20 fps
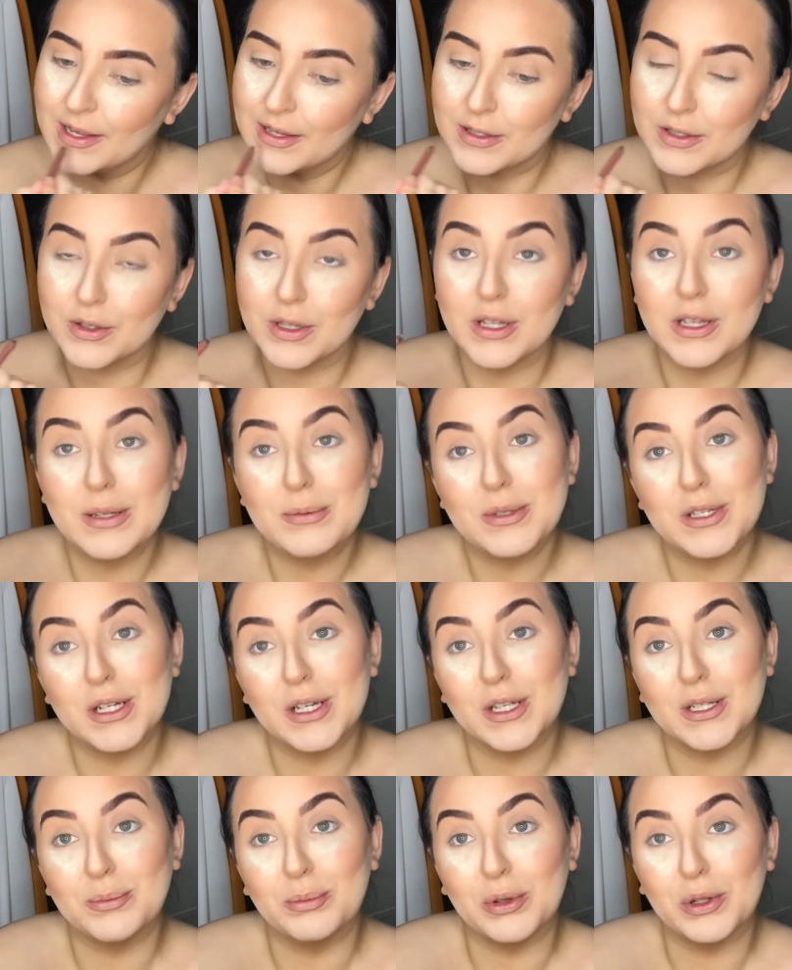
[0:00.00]
So the
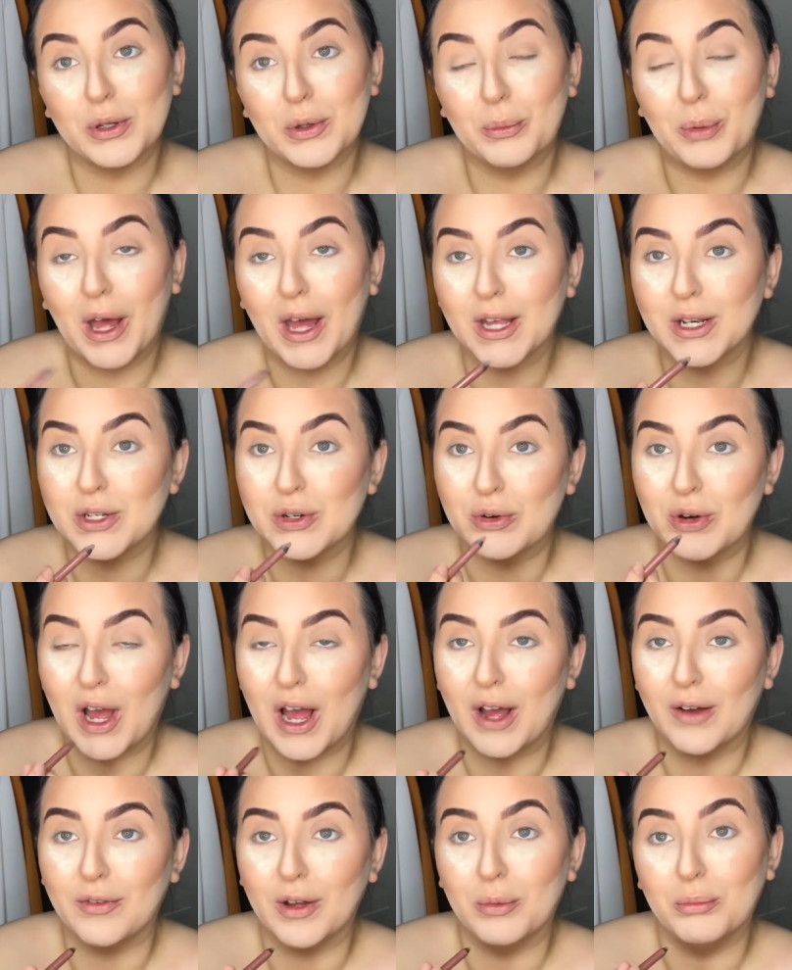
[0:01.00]
lipstick is blue, but I don't
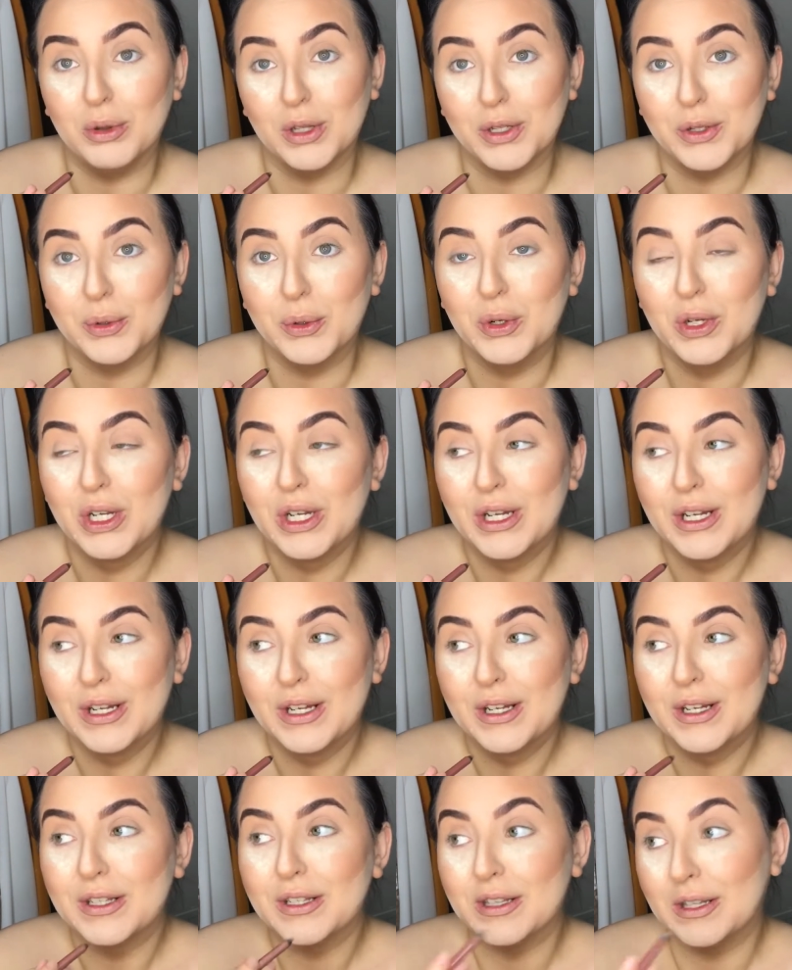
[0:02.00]
have a blue
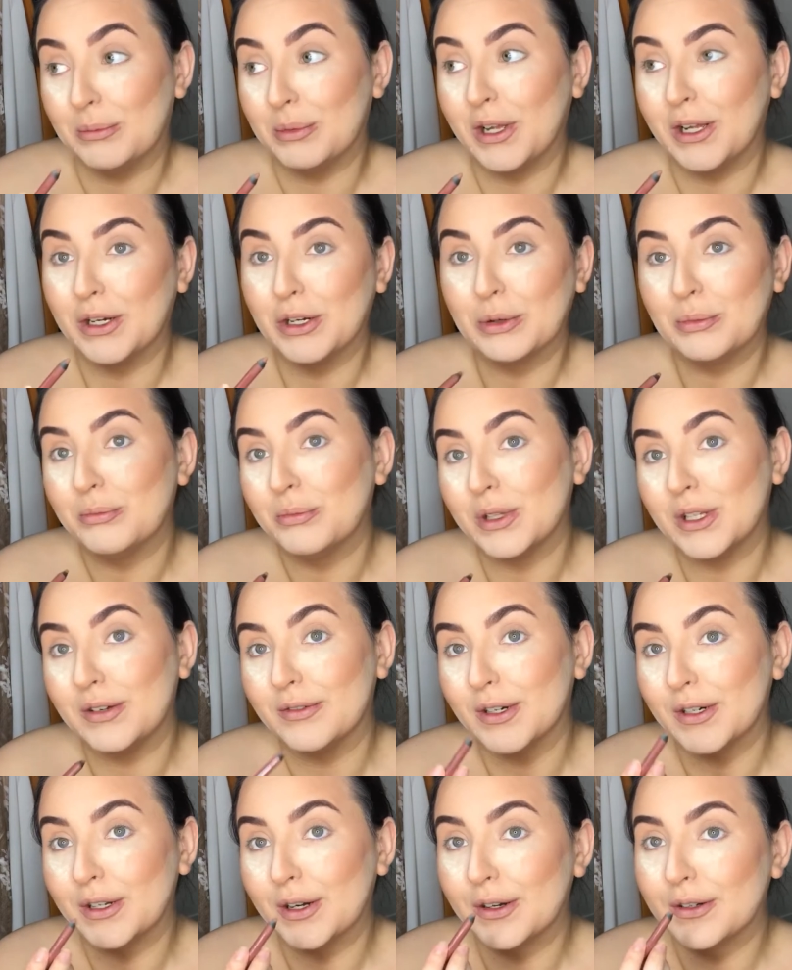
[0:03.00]
lip liner,
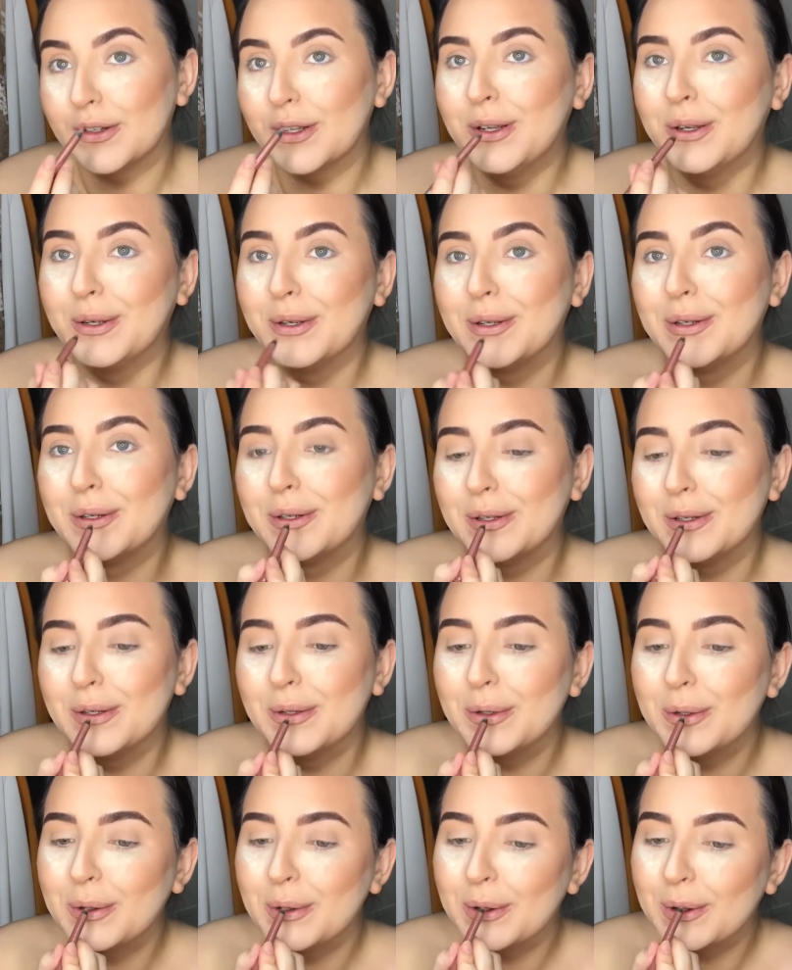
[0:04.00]
believe it or not.